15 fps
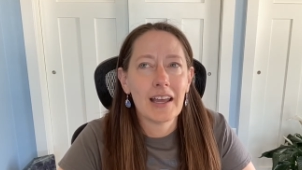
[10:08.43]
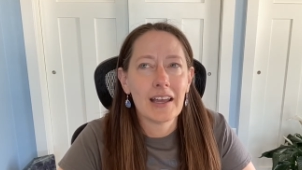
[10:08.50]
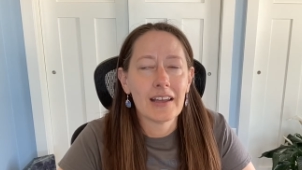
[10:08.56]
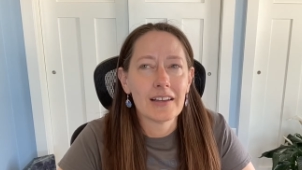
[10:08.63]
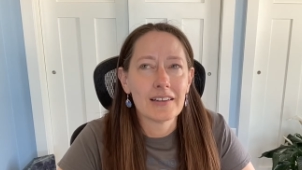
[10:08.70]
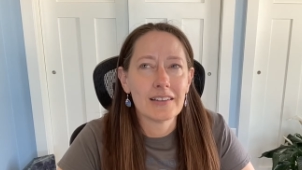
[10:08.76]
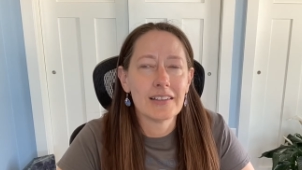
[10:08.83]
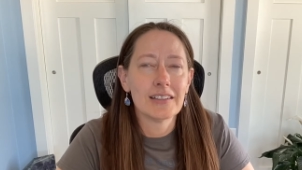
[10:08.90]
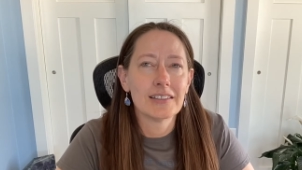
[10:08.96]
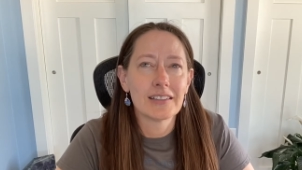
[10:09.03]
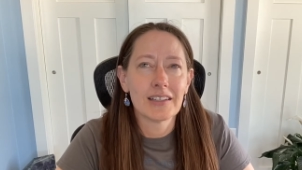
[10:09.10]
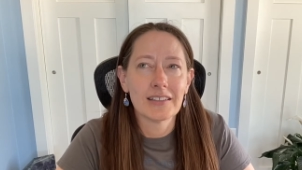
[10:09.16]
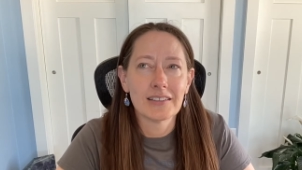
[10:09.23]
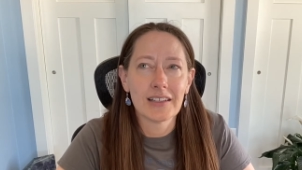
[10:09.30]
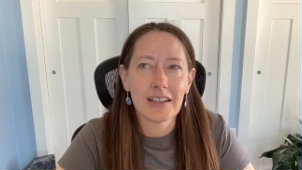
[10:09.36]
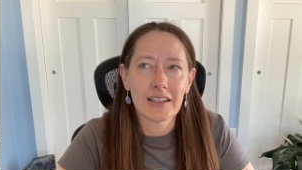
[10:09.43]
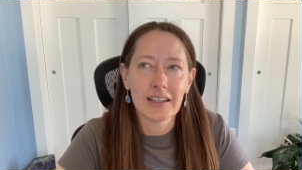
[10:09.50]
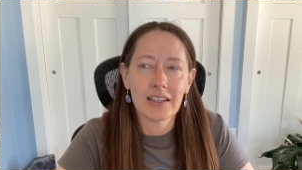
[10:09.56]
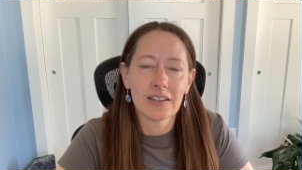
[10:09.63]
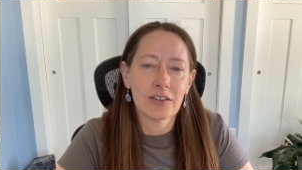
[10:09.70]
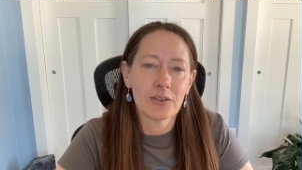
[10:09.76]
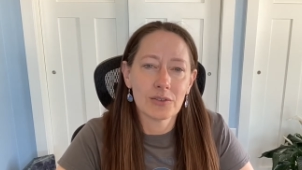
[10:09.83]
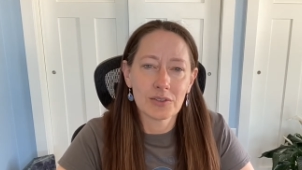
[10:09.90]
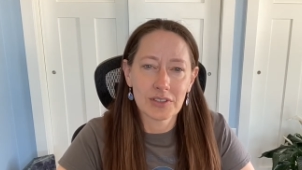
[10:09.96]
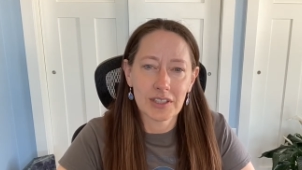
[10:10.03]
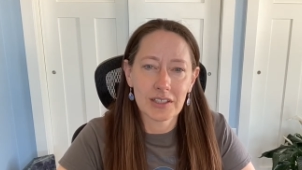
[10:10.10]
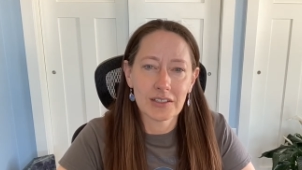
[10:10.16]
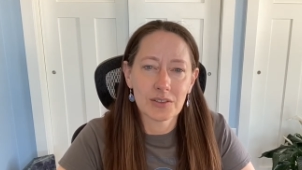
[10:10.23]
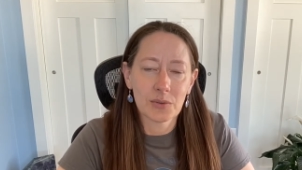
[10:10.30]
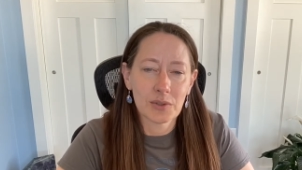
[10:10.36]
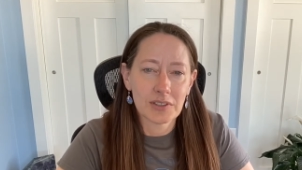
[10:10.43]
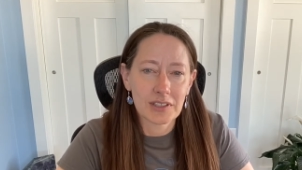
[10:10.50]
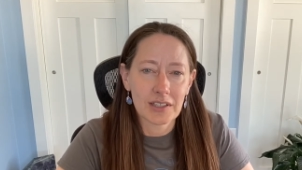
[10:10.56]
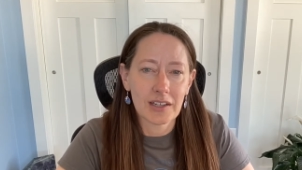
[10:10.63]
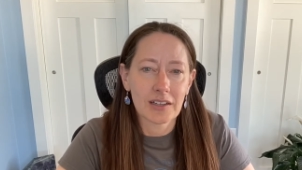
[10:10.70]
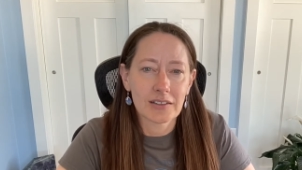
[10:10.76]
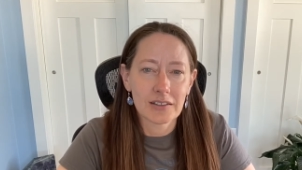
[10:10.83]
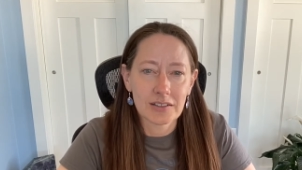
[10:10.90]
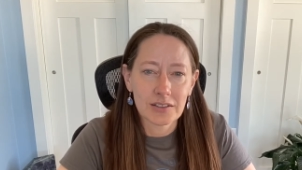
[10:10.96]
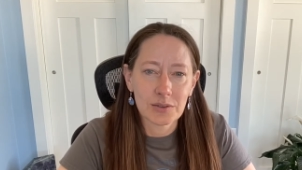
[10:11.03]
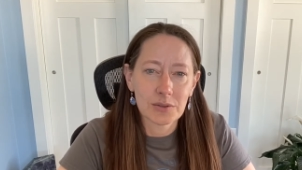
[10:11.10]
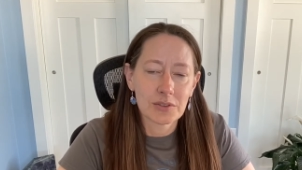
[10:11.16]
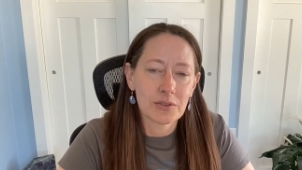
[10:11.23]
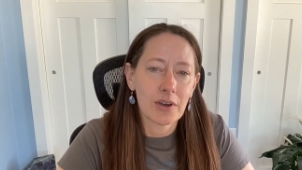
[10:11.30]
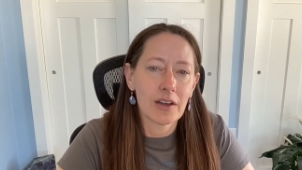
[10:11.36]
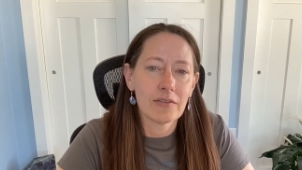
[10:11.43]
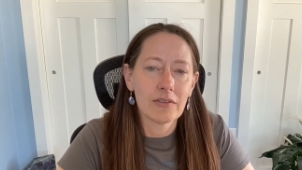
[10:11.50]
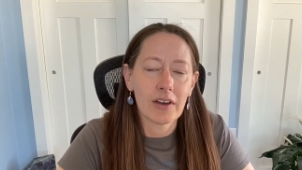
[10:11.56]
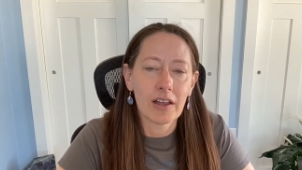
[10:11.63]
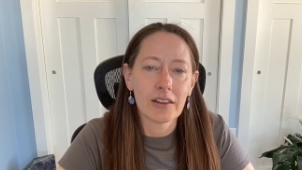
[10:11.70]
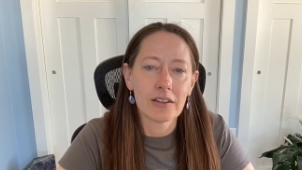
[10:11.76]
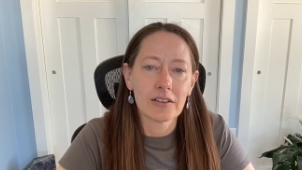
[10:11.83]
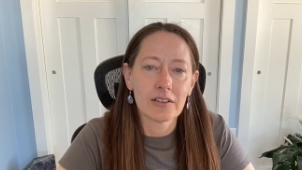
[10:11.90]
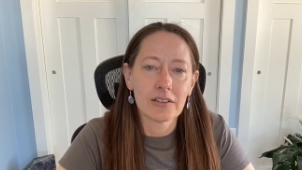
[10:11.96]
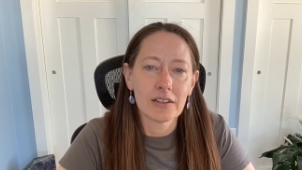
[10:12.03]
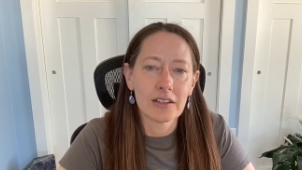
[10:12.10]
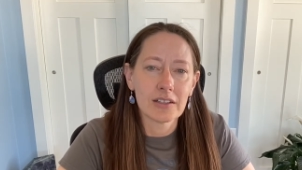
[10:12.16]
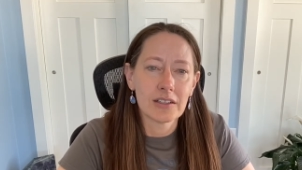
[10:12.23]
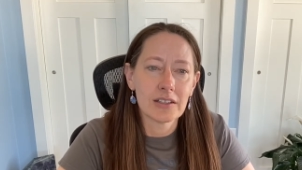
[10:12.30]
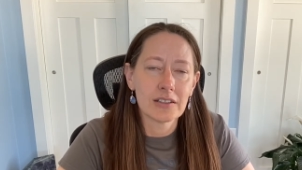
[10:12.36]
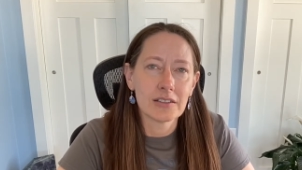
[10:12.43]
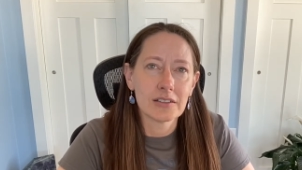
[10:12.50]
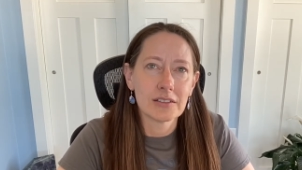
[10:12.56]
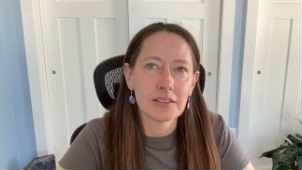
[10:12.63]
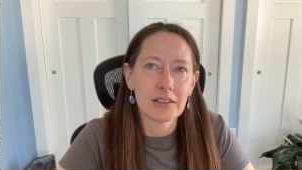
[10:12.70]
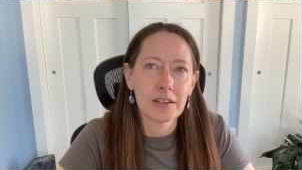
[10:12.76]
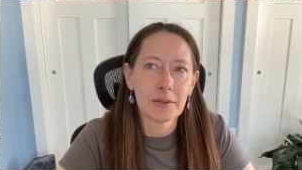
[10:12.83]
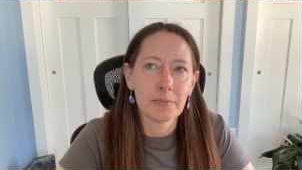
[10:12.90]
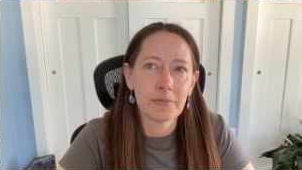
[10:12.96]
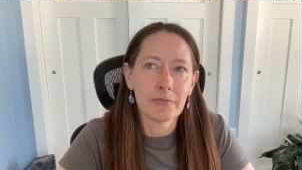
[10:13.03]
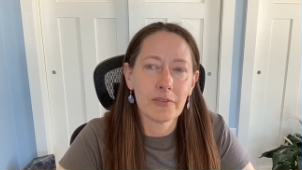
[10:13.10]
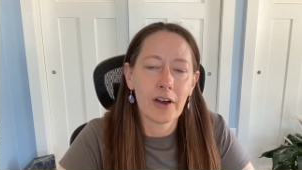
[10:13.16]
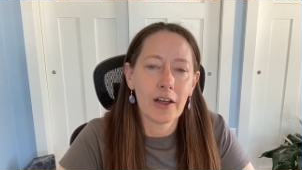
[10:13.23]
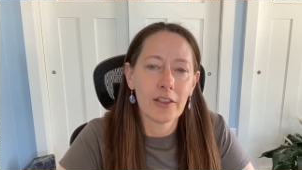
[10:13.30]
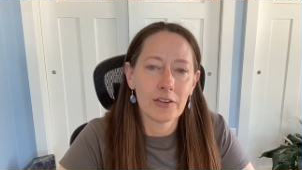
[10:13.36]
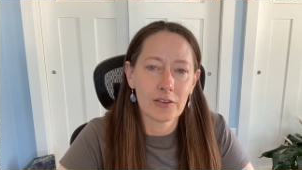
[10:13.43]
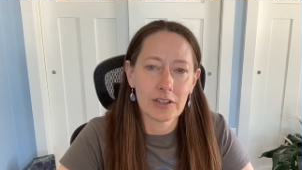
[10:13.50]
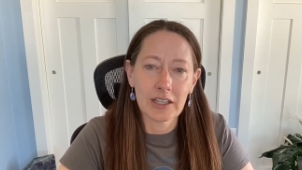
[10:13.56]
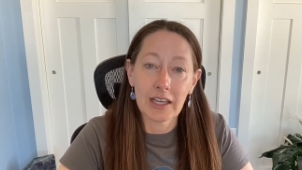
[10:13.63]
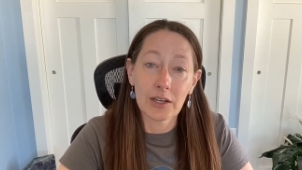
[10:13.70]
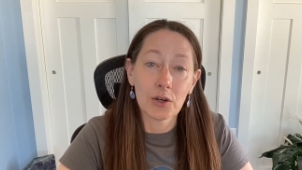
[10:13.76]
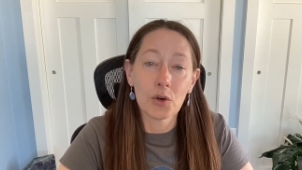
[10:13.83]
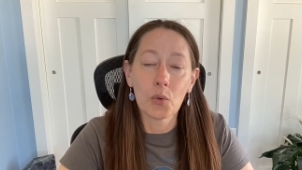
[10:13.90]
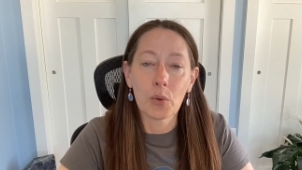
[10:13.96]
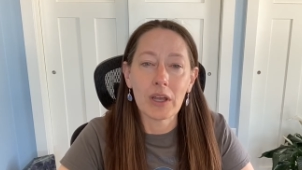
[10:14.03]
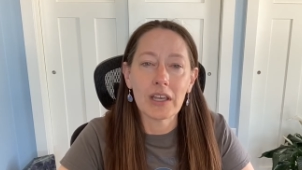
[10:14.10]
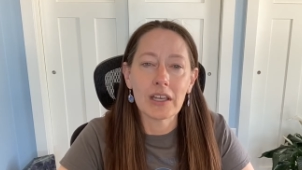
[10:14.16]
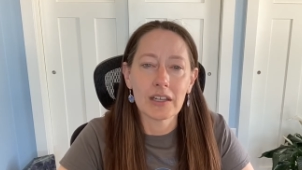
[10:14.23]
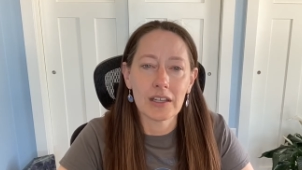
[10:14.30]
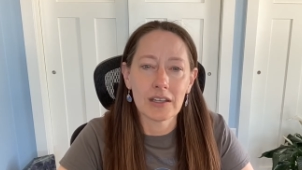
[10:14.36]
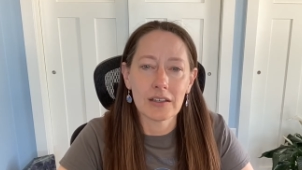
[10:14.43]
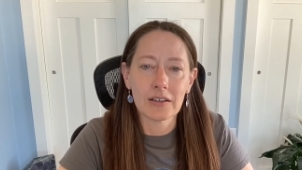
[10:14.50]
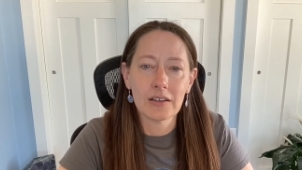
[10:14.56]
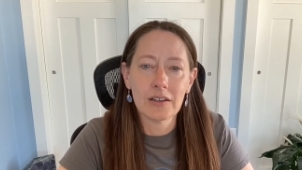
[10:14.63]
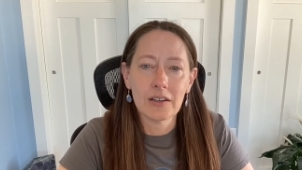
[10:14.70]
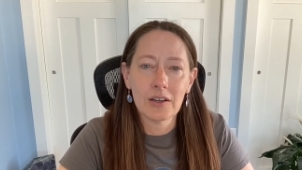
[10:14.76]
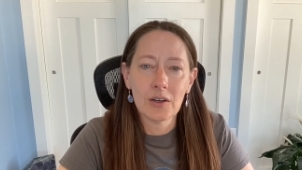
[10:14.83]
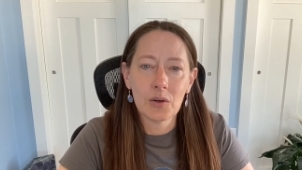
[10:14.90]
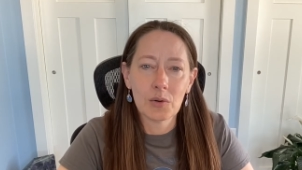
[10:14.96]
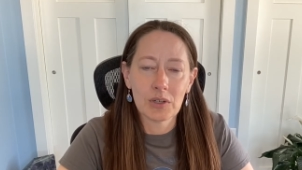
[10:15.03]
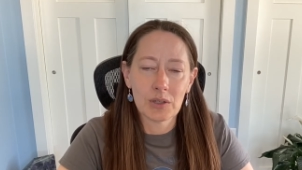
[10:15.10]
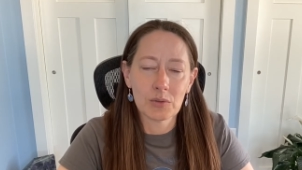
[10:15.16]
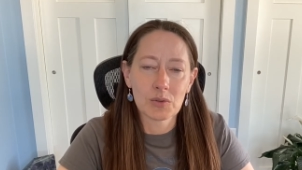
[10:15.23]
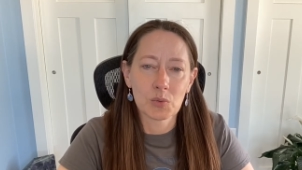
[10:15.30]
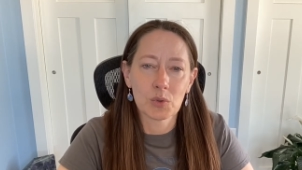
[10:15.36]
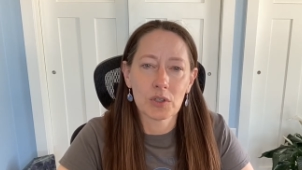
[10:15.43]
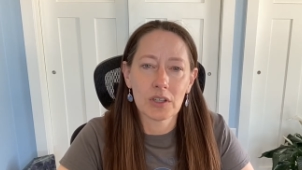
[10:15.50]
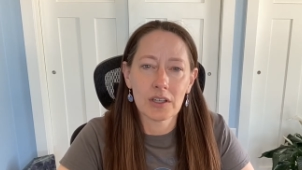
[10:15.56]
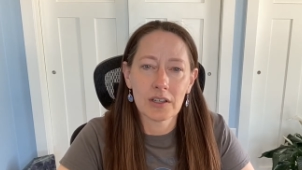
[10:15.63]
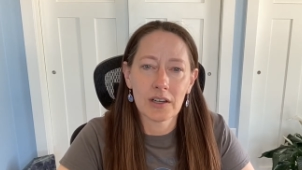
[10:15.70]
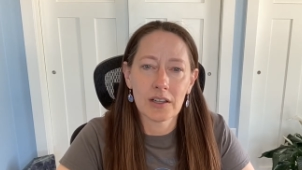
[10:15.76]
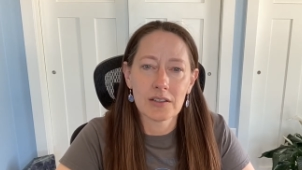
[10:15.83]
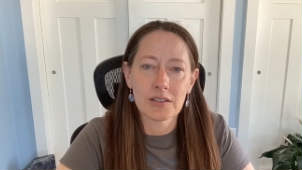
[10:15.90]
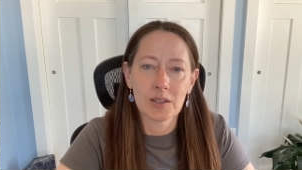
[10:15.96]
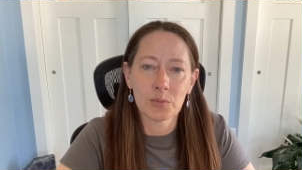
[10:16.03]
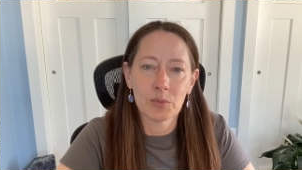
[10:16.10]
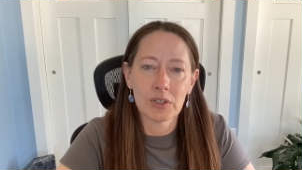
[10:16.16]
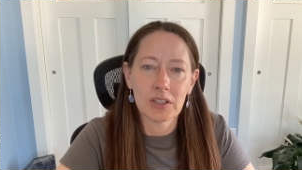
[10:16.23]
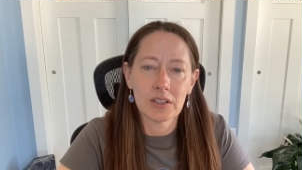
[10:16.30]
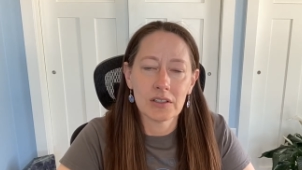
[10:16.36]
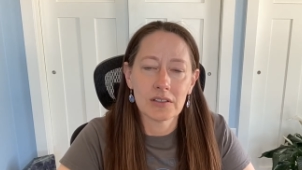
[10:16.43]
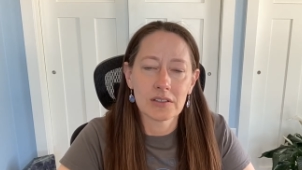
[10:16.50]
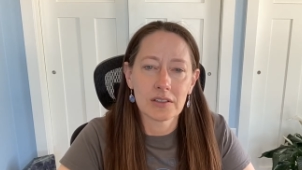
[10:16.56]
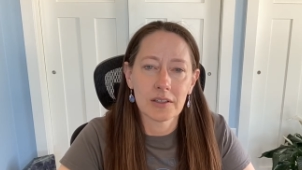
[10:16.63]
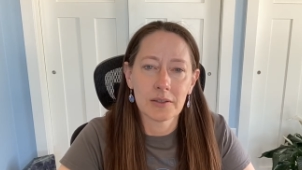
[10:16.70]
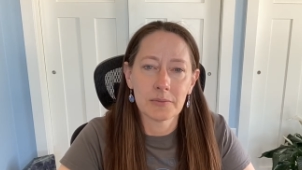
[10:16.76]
And he says that he knows that he's always connected to his grandfather and his father, and he had an awakening when he was working on somebody's